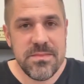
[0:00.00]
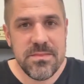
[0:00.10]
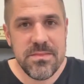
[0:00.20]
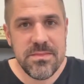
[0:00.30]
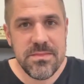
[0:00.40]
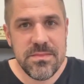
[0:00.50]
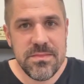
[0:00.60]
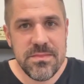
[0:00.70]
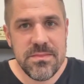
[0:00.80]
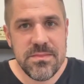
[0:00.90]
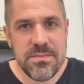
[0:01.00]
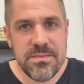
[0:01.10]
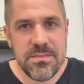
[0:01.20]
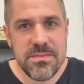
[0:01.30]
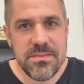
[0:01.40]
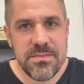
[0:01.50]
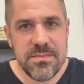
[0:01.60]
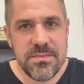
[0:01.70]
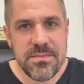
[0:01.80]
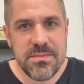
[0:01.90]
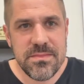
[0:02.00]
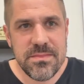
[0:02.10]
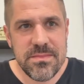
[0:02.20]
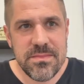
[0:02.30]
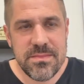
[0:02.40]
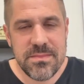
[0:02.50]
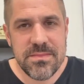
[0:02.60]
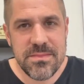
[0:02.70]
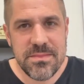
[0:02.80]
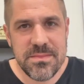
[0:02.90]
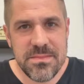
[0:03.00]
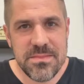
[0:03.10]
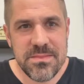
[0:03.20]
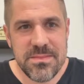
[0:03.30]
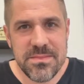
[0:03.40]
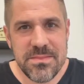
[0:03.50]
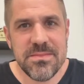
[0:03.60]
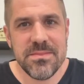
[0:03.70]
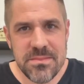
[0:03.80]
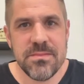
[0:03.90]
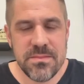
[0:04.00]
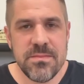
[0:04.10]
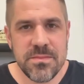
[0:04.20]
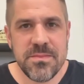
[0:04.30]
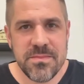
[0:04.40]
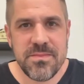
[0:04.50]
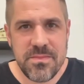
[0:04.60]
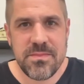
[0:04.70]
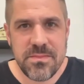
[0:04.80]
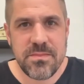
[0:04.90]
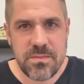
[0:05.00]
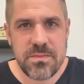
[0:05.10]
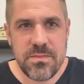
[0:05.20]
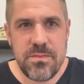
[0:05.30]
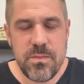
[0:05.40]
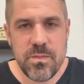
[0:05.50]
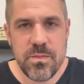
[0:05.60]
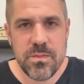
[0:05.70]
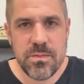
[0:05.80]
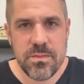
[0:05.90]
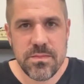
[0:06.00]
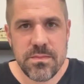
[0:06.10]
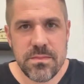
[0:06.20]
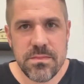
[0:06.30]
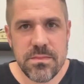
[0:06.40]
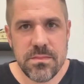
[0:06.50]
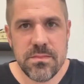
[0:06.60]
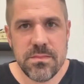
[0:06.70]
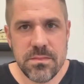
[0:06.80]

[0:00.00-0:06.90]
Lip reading: (not speaking)